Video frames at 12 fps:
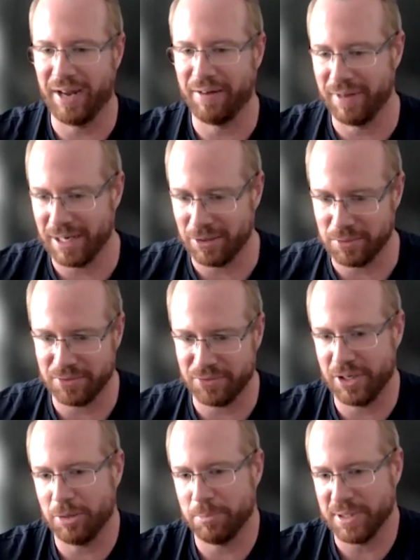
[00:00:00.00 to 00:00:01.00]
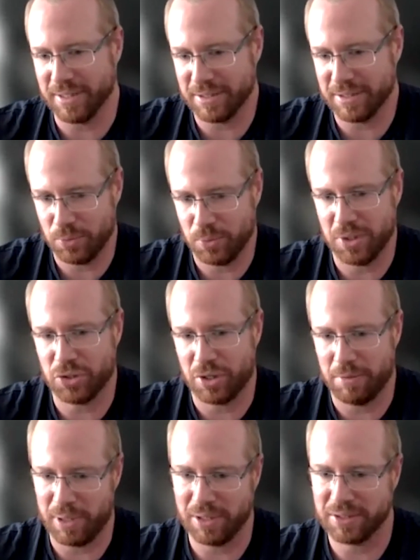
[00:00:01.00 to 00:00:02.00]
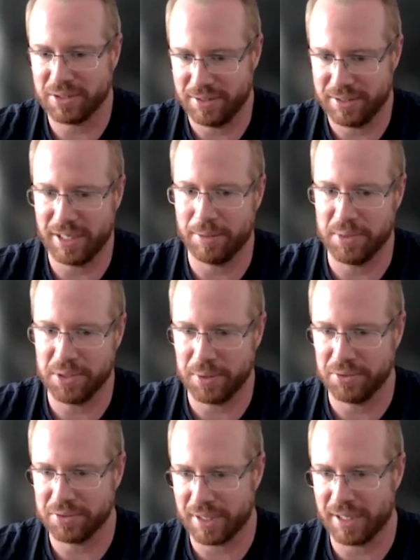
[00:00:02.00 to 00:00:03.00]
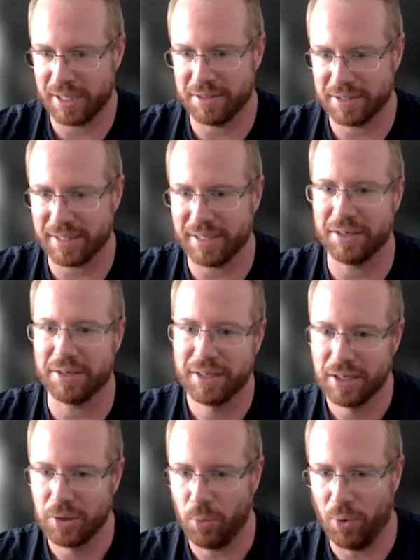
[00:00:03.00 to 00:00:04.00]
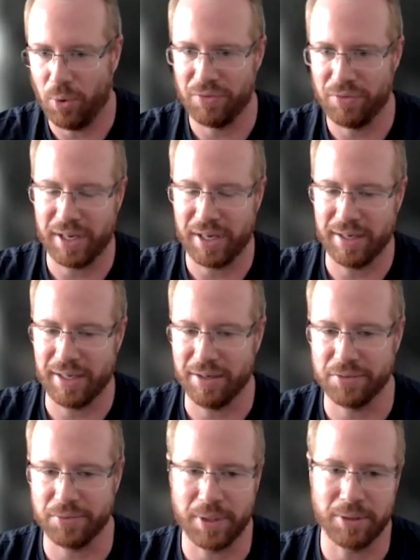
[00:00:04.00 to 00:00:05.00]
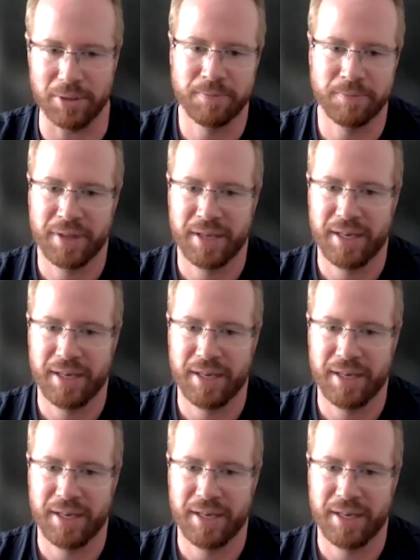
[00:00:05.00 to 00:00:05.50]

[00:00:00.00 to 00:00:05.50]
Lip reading: have values within our business that we try and pass on to them as well, so they understand what they need as well.